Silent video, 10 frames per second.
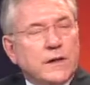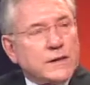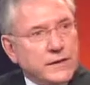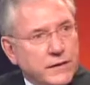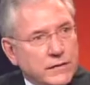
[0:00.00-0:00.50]
like
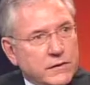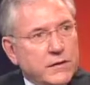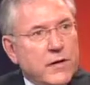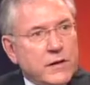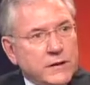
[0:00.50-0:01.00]
Center
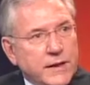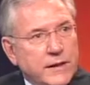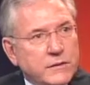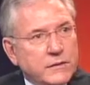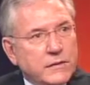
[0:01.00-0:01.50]
and Arts
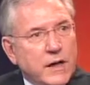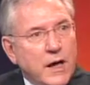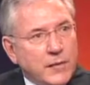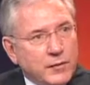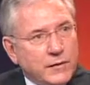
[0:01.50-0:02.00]
Council and
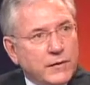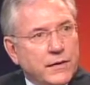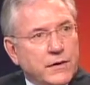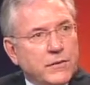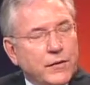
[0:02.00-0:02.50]
Opera,
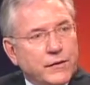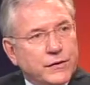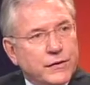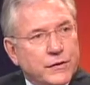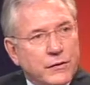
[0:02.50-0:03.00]
they're moving
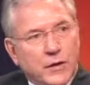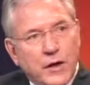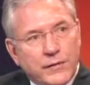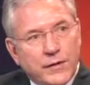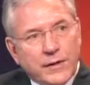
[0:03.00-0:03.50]
to the
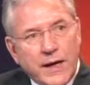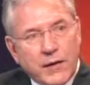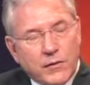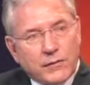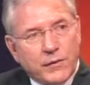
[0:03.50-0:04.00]
Wachovia
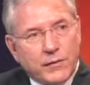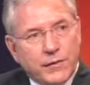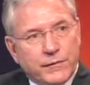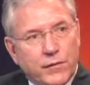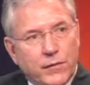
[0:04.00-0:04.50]
Tower for
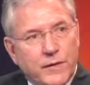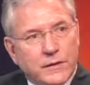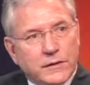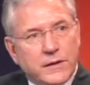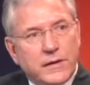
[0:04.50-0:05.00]
3 to 4
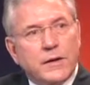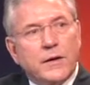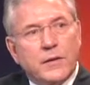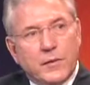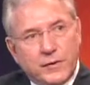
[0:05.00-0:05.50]
months, and then
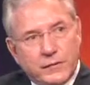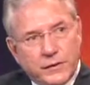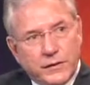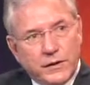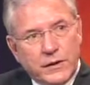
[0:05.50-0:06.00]
they'll move
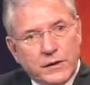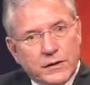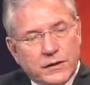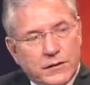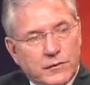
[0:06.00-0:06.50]
to
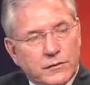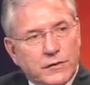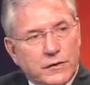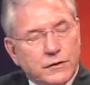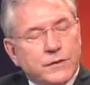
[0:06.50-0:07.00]
Center on Church.